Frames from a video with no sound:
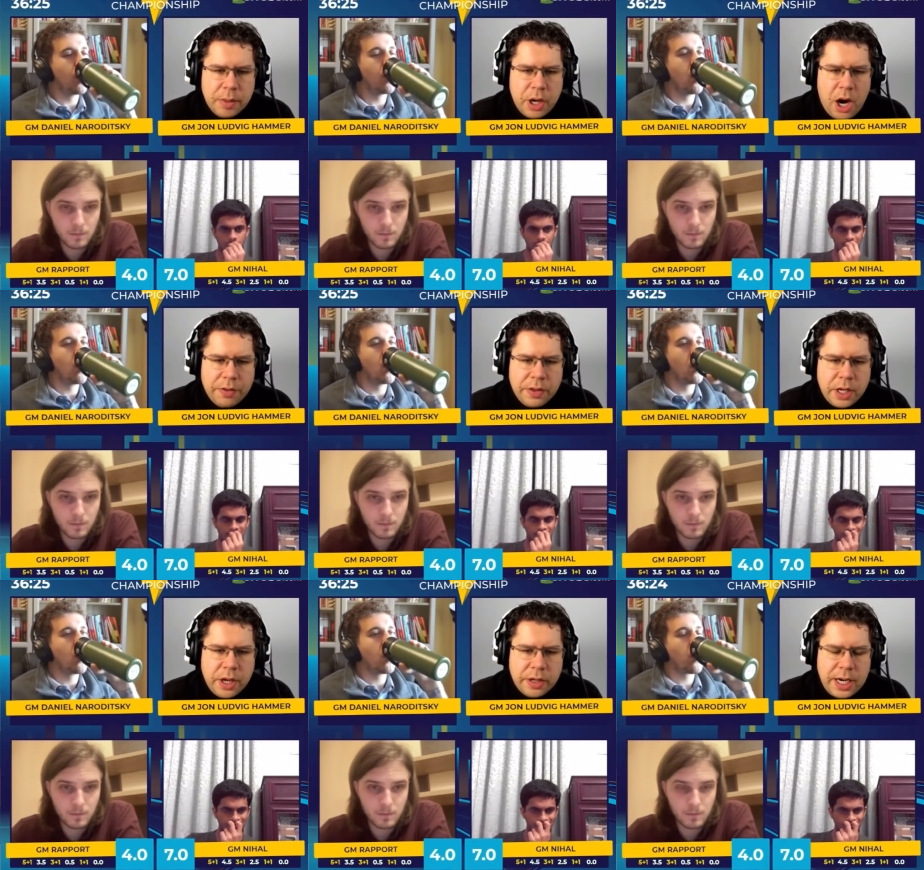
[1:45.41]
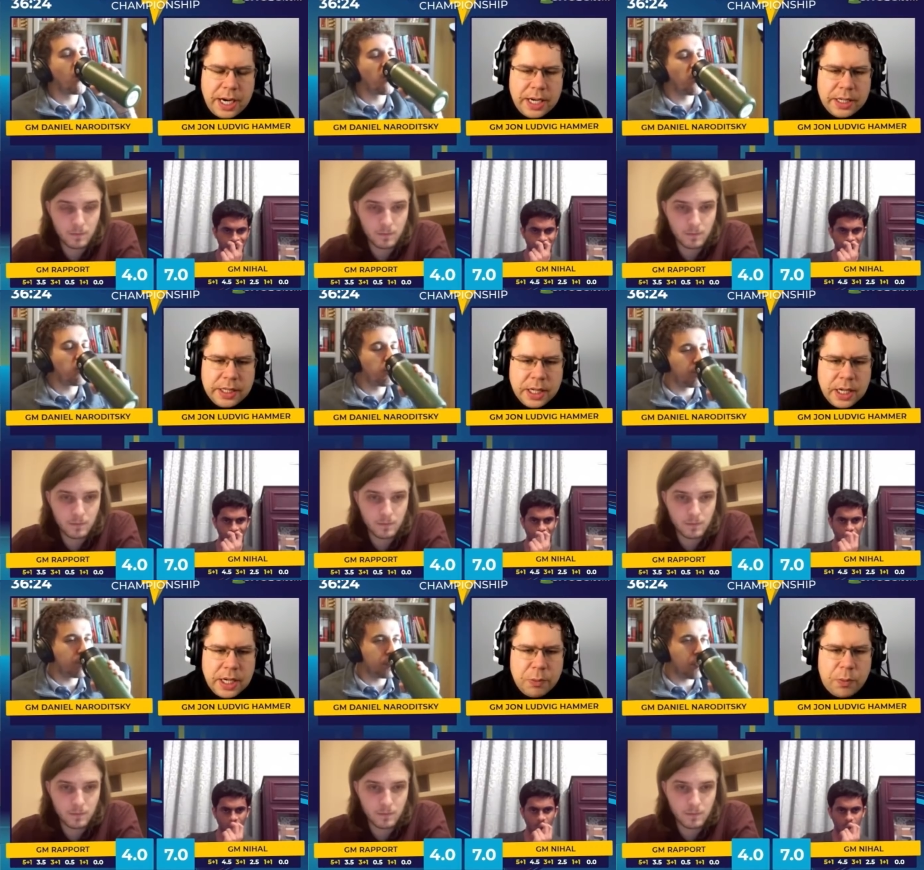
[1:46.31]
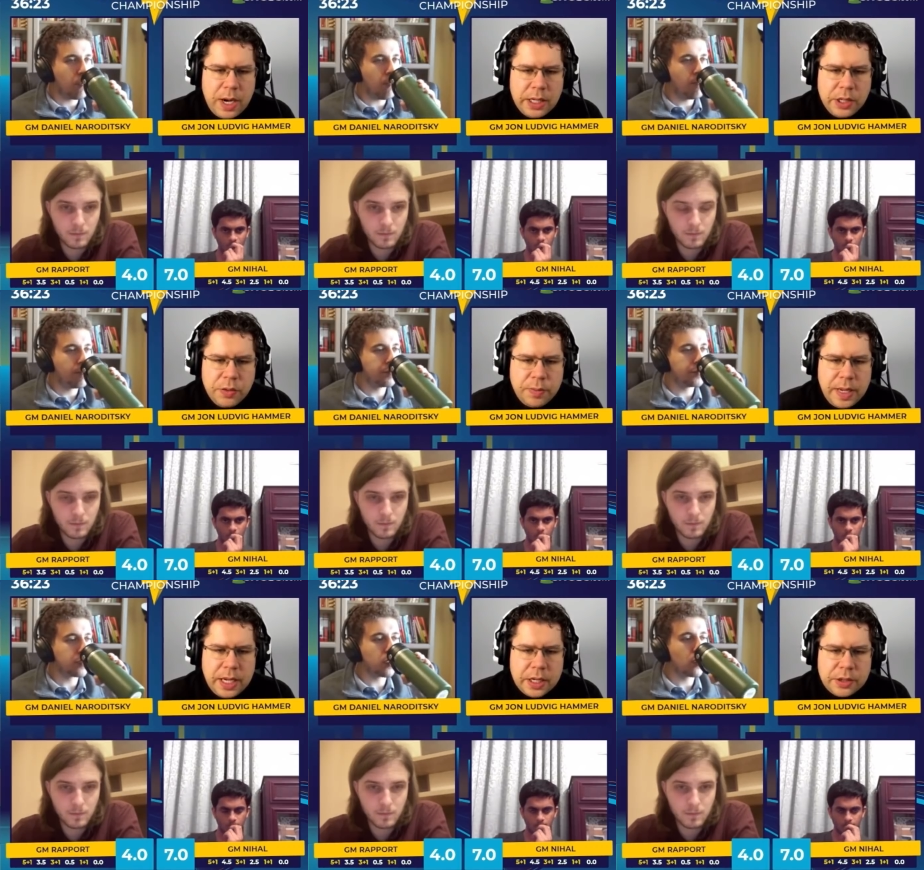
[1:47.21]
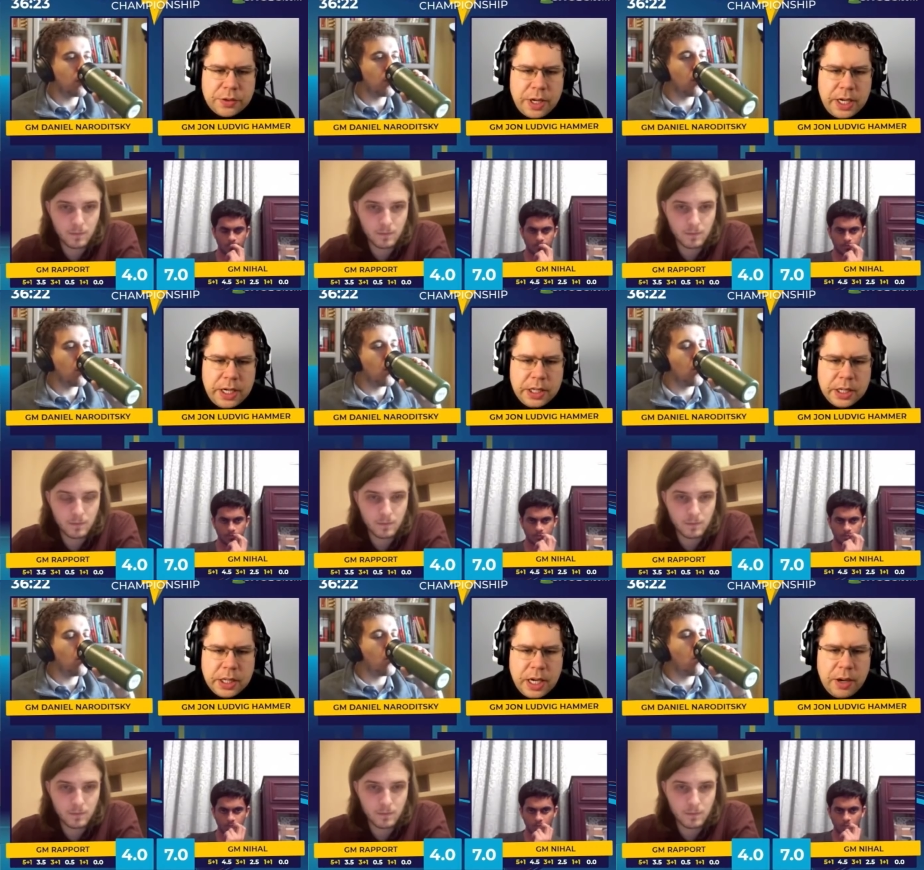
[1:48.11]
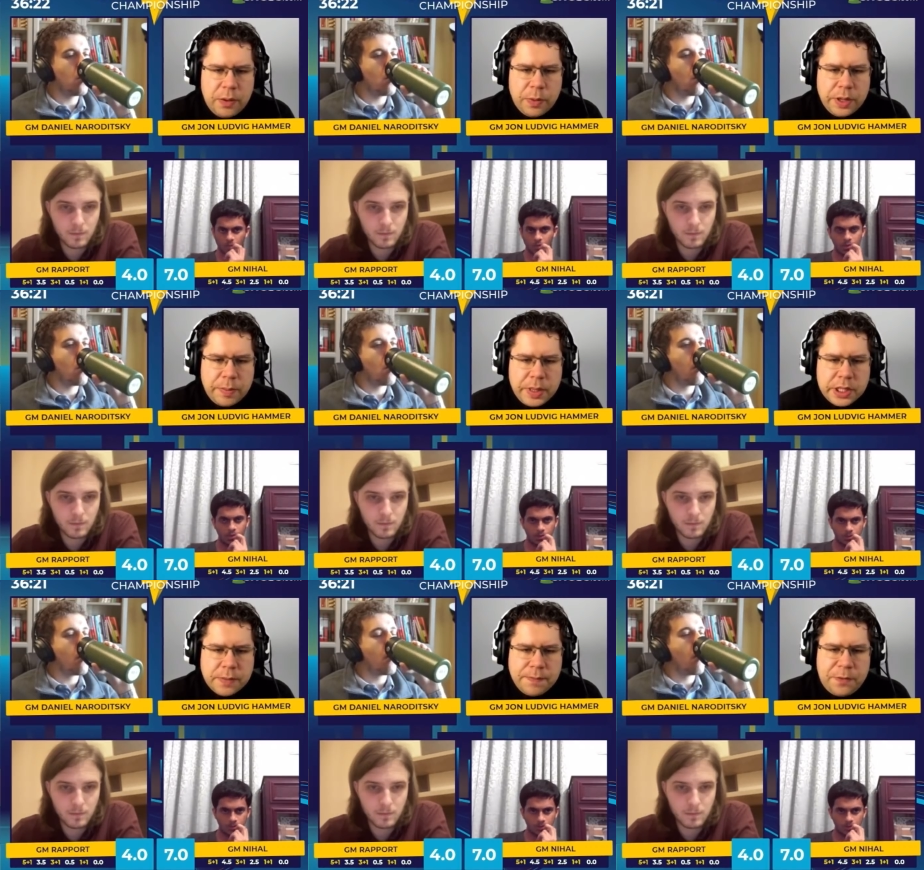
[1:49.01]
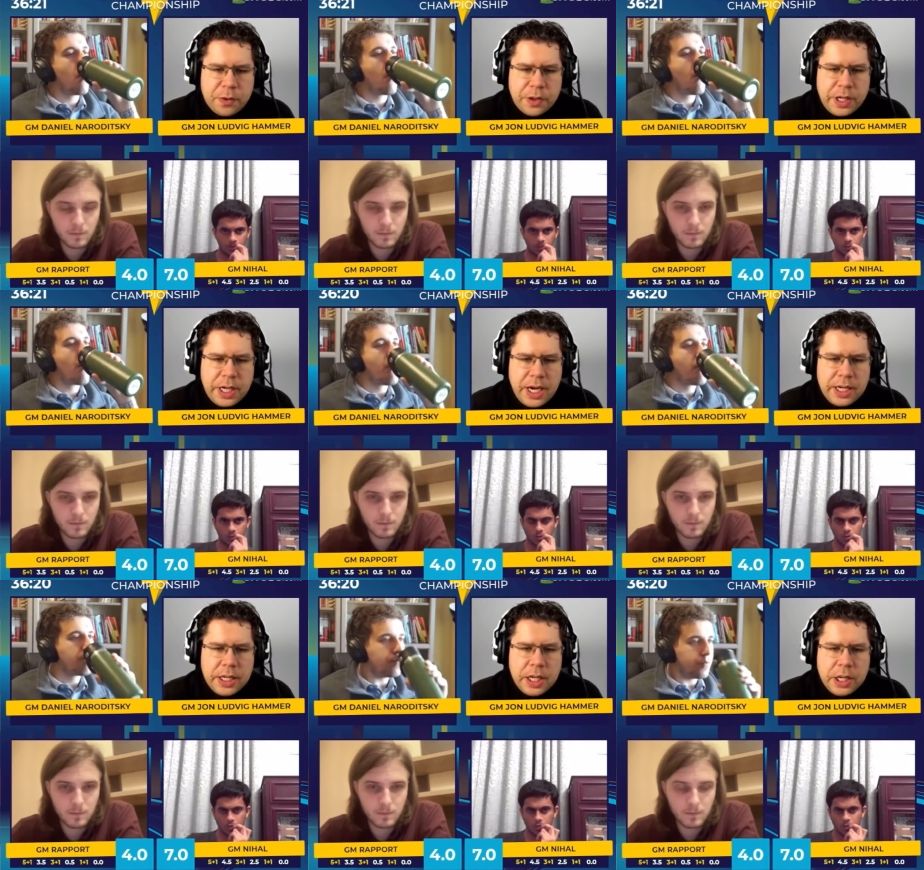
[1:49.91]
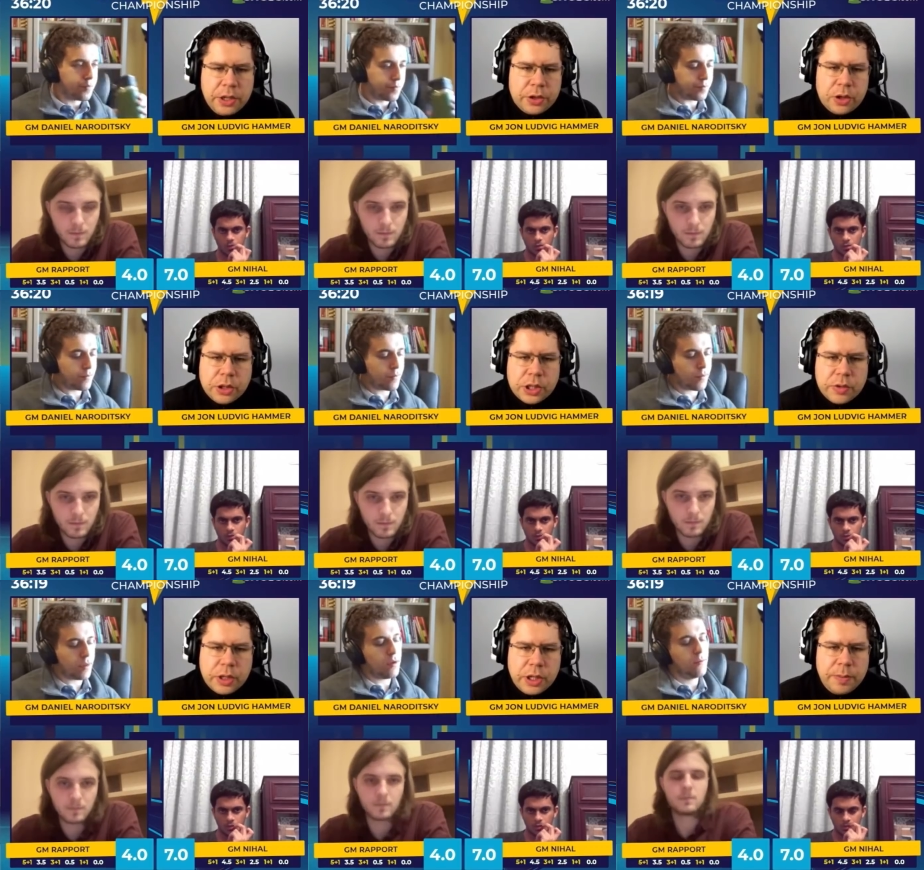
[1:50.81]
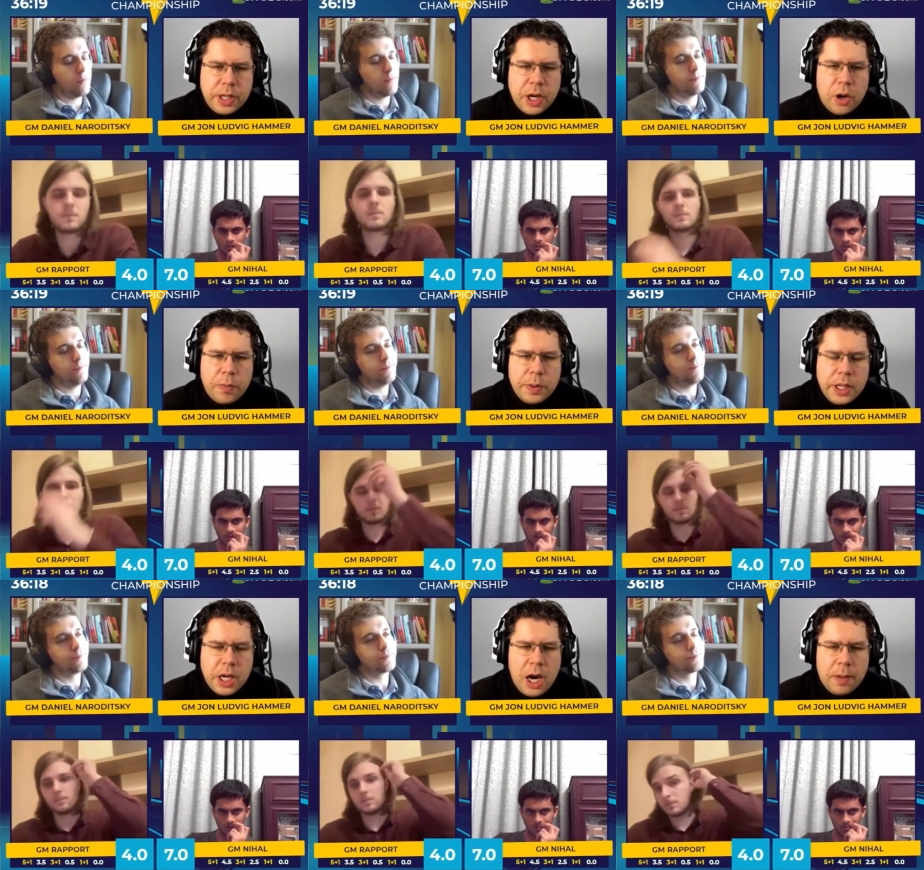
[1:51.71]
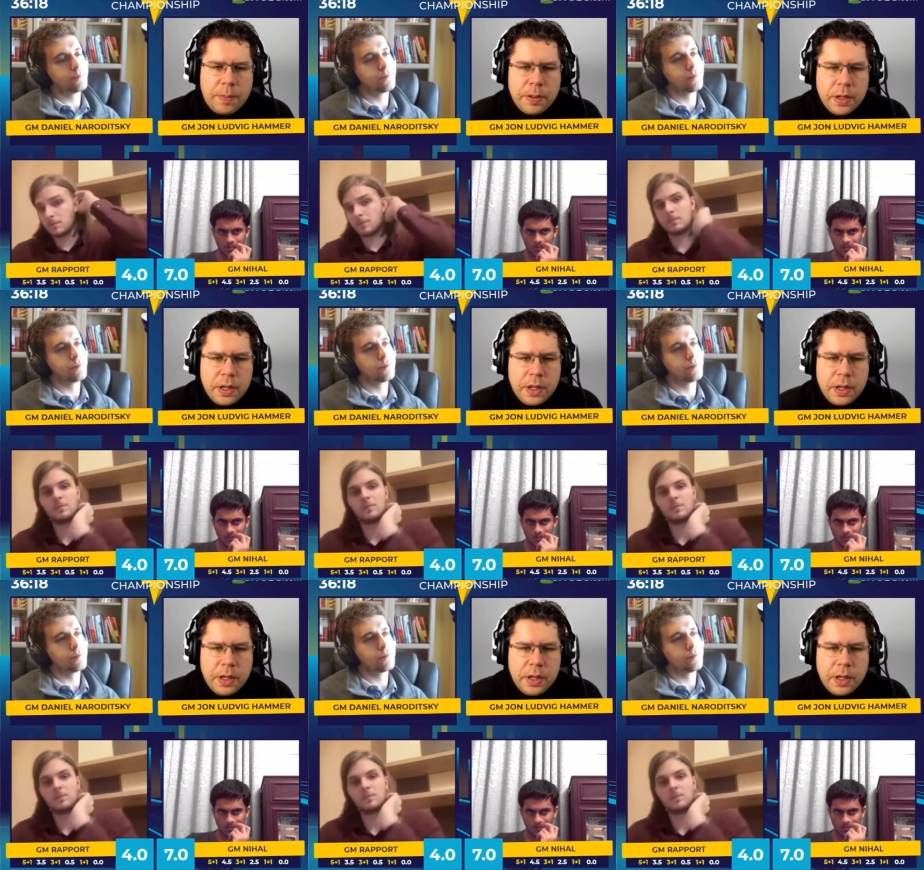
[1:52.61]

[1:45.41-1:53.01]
Speaker 1: But on the other hand, when you make a trade uh, with the bishop for the knight, you're also going to be opening up